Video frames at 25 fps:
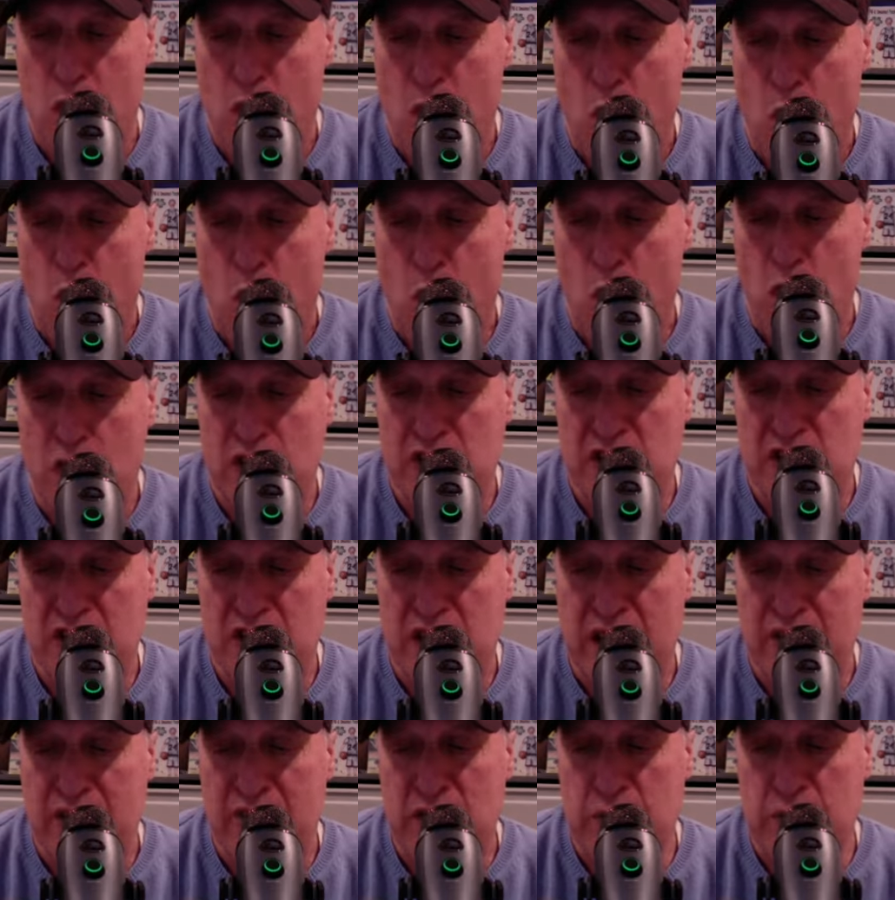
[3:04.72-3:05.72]
or
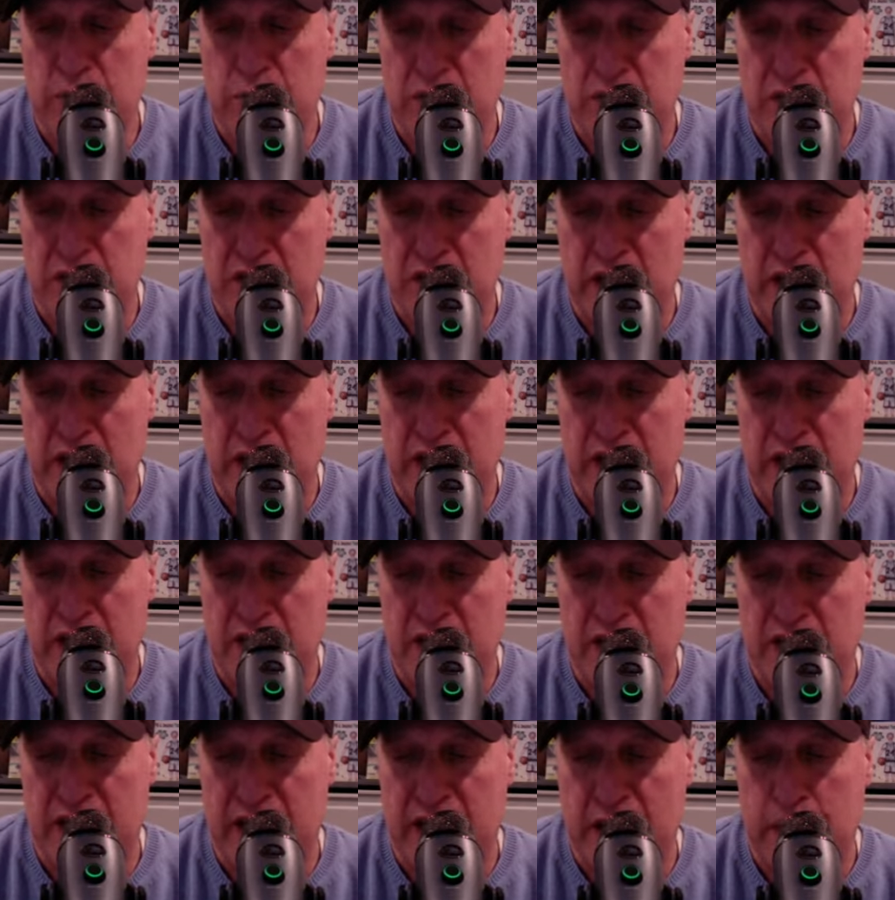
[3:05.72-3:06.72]
70% of the
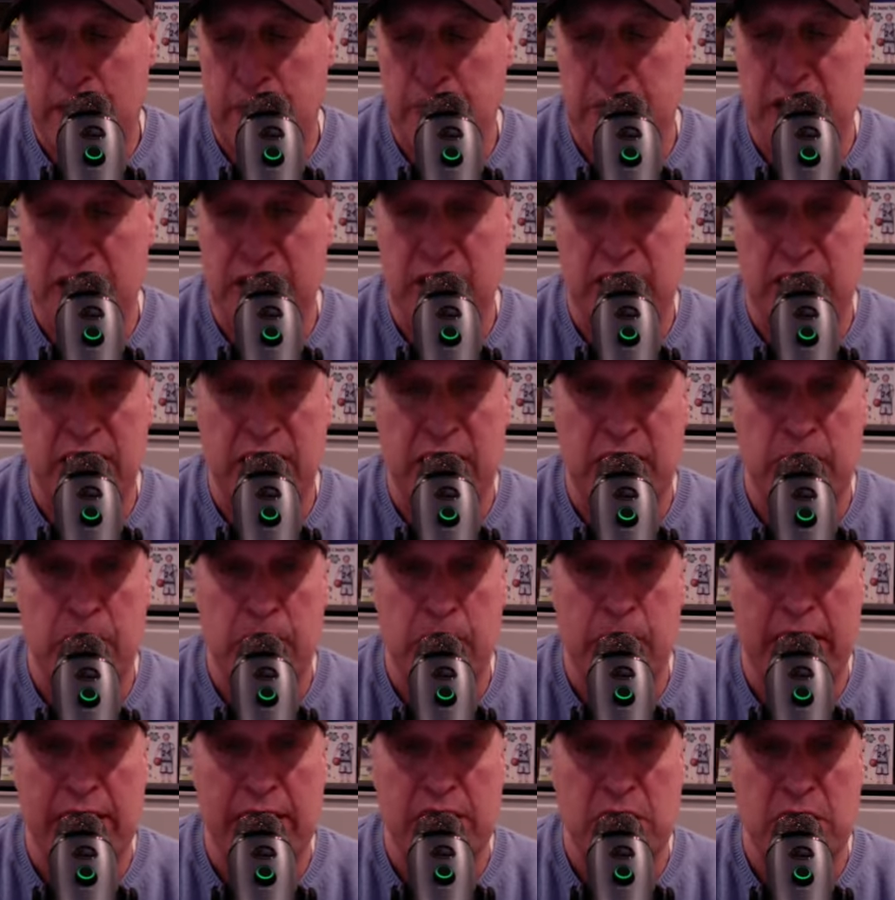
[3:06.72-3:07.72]
snaps and the team
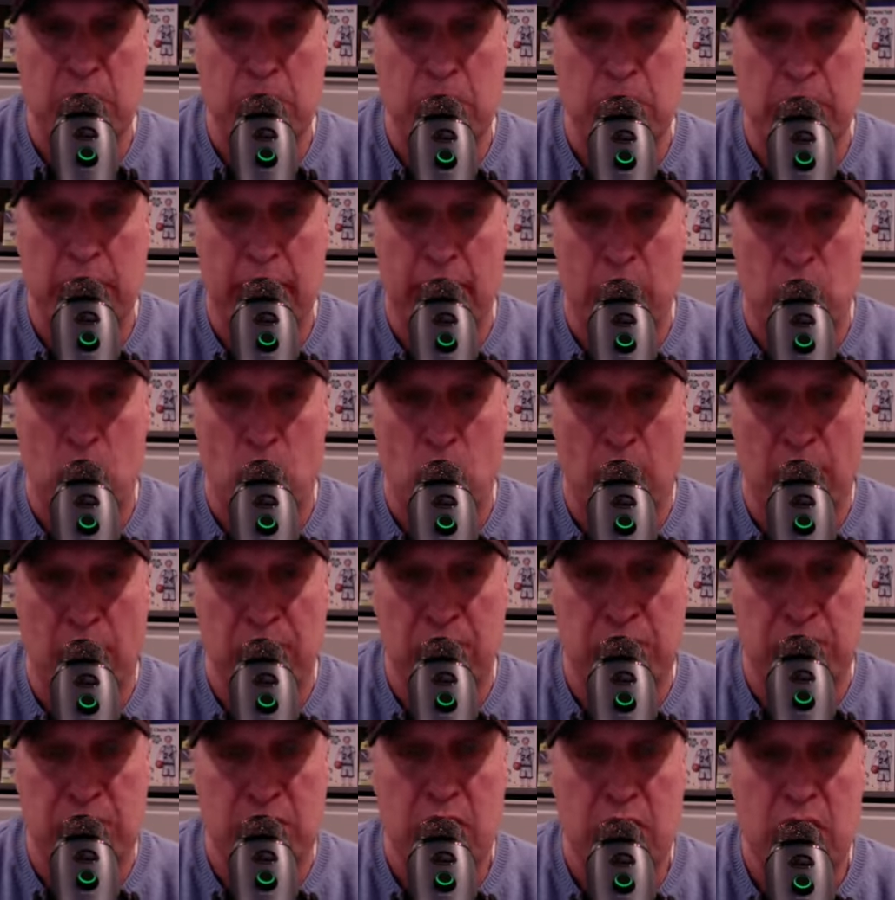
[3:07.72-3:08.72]
makes the
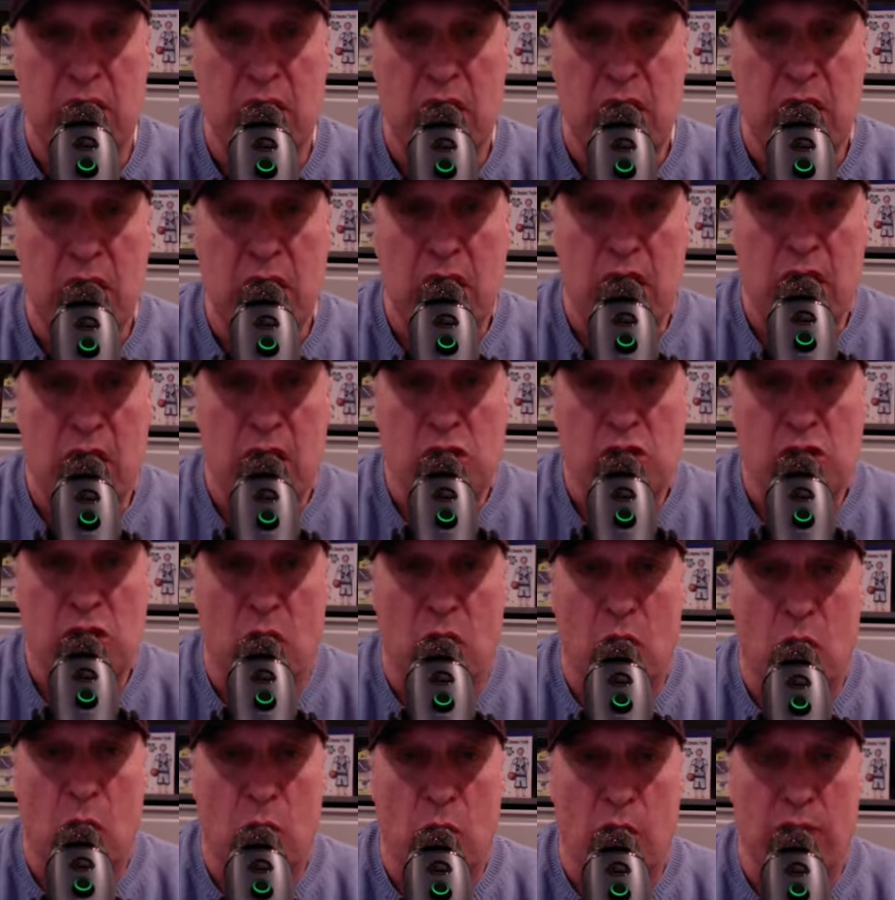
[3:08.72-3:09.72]
playoffs.
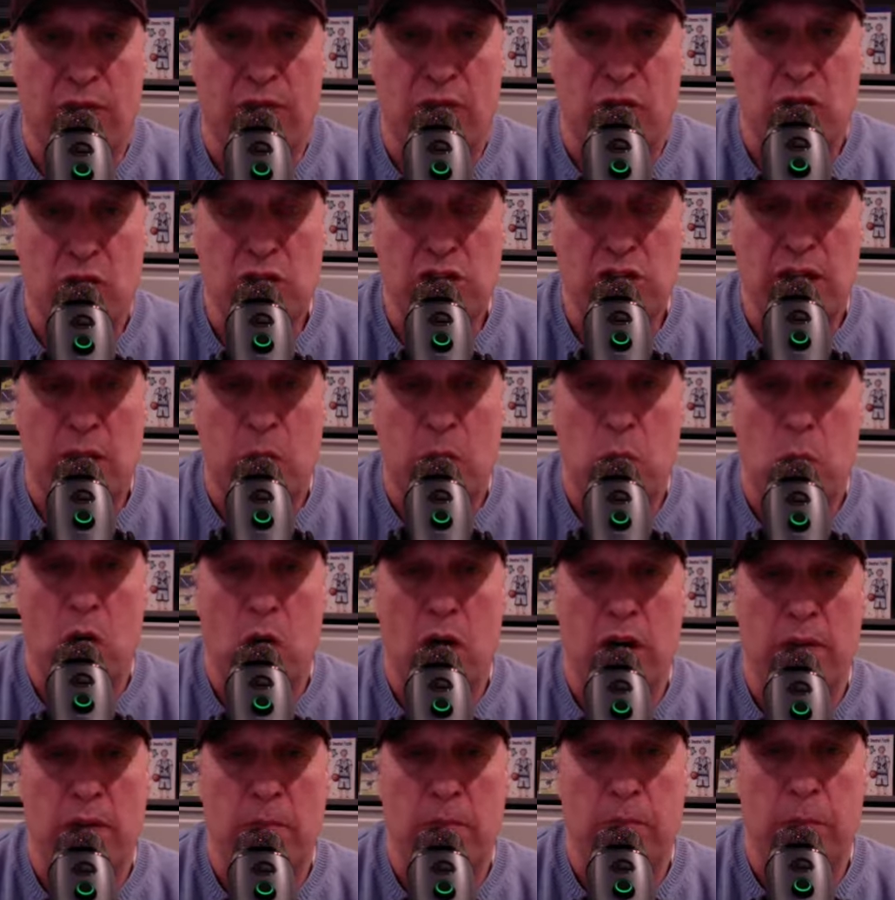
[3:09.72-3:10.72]
So first I
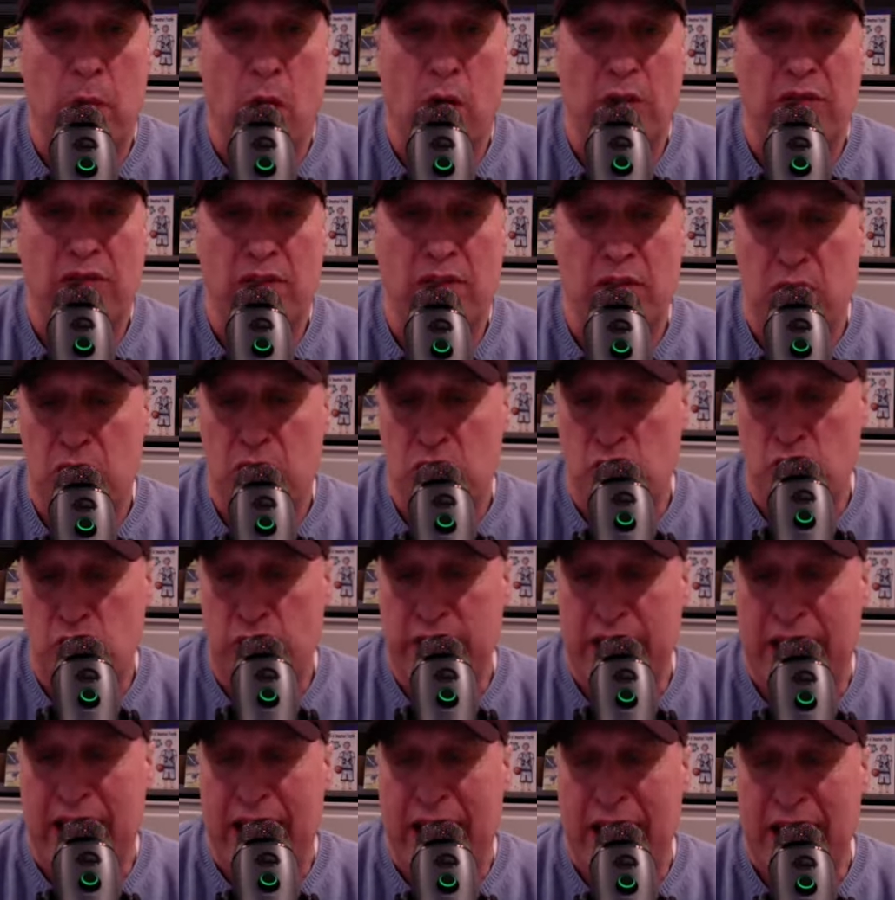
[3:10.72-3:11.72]
want both of you's
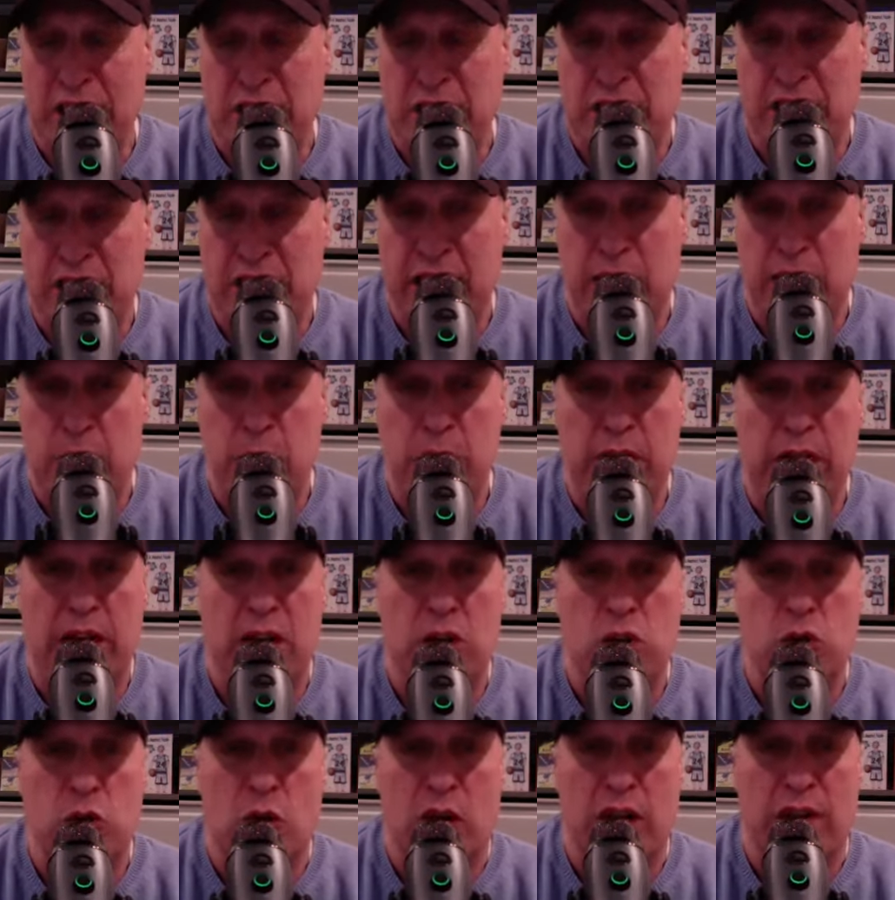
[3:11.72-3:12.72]
reaction, and then we're going to
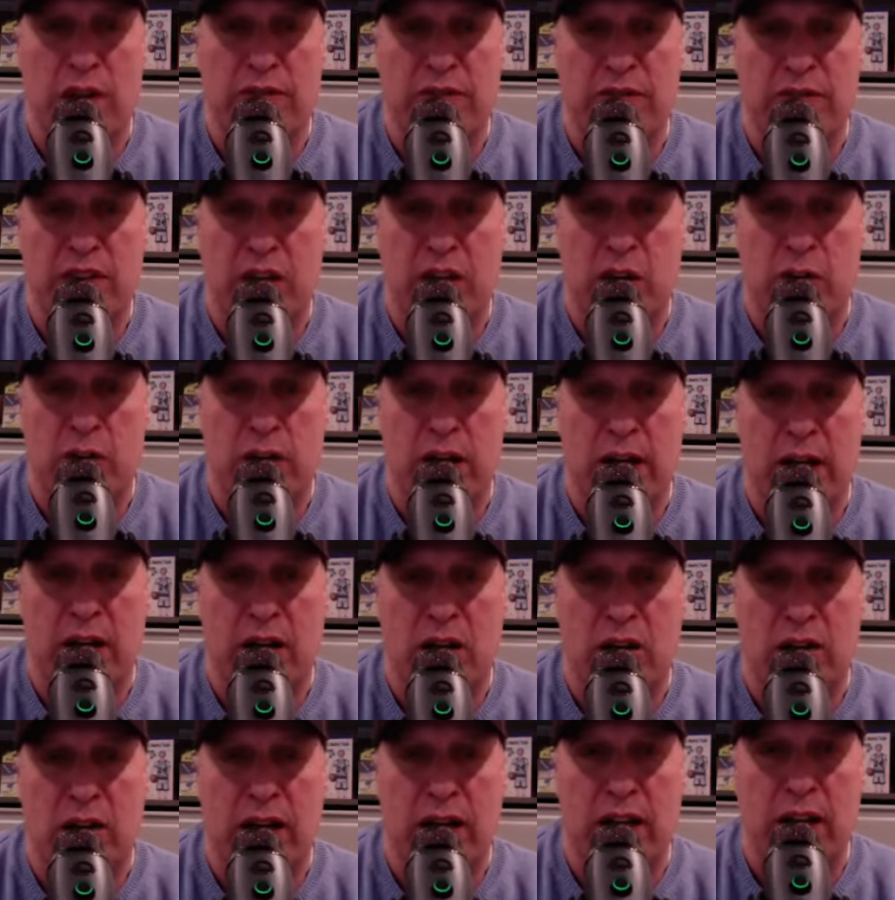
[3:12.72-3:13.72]
try to figure
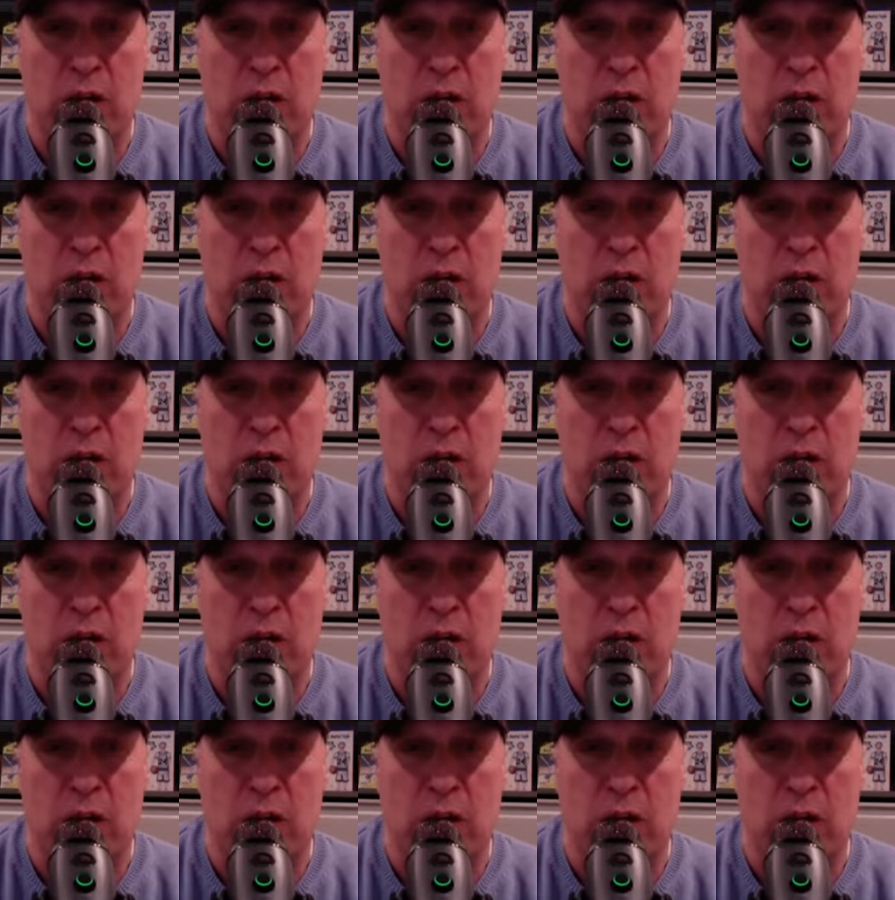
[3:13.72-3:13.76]
out